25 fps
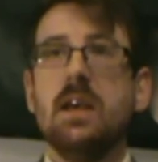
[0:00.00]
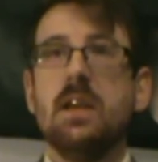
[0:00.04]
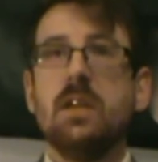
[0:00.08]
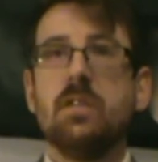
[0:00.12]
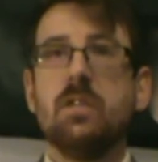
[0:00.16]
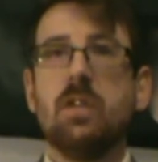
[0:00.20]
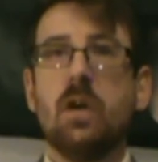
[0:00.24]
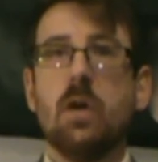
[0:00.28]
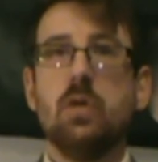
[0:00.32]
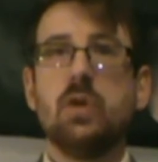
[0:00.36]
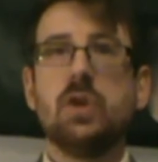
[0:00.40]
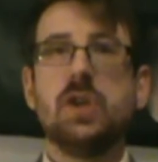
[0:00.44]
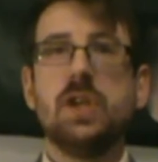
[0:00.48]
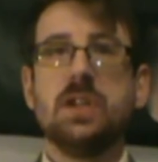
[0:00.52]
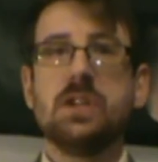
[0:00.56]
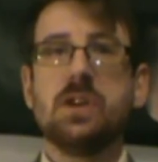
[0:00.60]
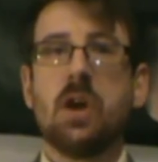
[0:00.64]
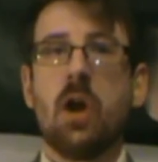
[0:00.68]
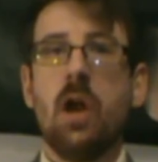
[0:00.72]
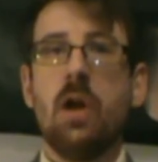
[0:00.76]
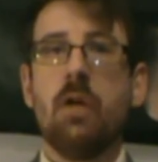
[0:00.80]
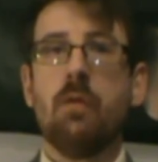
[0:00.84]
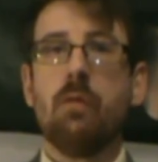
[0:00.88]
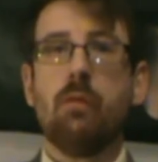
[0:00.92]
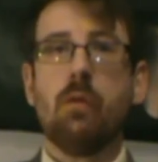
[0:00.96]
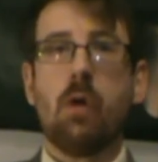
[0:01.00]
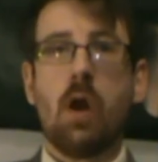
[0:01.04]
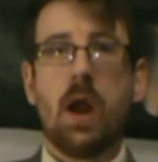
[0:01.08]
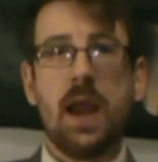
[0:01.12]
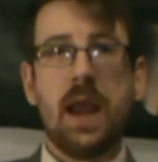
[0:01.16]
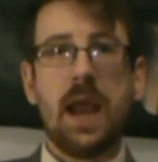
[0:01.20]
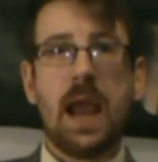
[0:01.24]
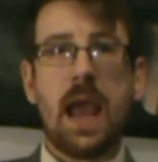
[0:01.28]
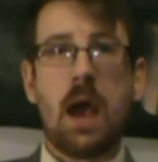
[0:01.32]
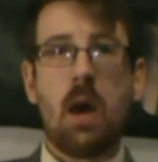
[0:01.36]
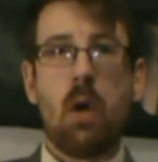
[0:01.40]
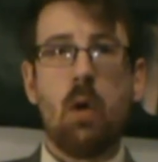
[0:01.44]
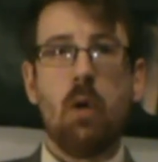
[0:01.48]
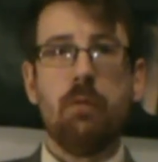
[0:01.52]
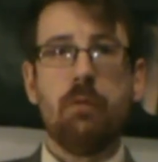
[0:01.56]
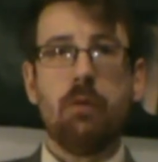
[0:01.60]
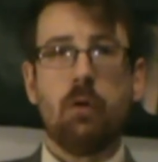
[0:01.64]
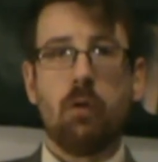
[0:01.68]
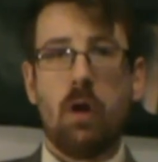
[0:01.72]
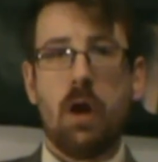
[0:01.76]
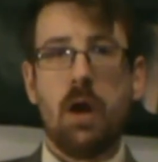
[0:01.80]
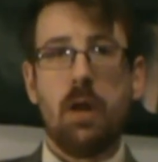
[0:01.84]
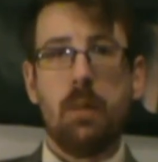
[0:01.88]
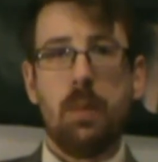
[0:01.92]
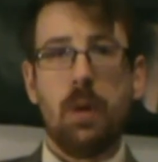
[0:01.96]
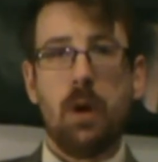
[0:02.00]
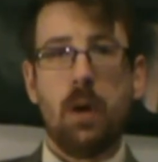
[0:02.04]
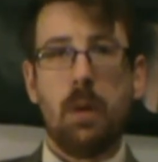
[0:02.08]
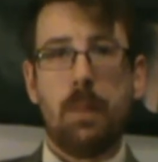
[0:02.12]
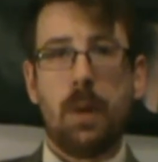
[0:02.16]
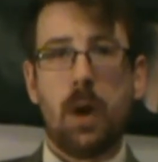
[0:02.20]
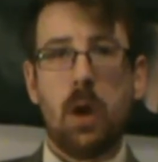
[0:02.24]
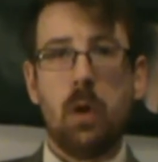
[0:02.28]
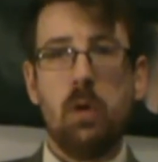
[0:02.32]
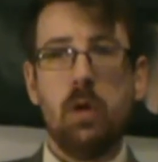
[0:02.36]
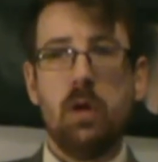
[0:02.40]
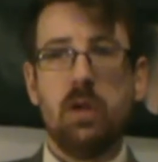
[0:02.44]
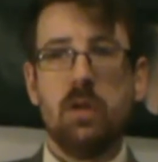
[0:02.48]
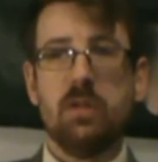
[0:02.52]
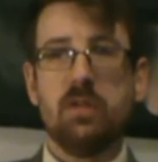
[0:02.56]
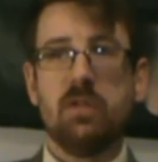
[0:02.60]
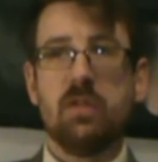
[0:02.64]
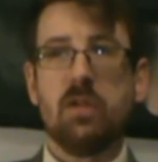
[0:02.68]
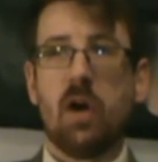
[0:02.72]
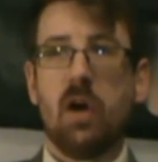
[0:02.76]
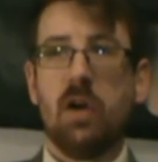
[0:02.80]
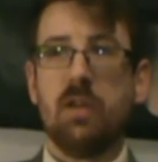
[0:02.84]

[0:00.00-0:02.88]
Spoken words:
So she's kind of running out of credible opponents.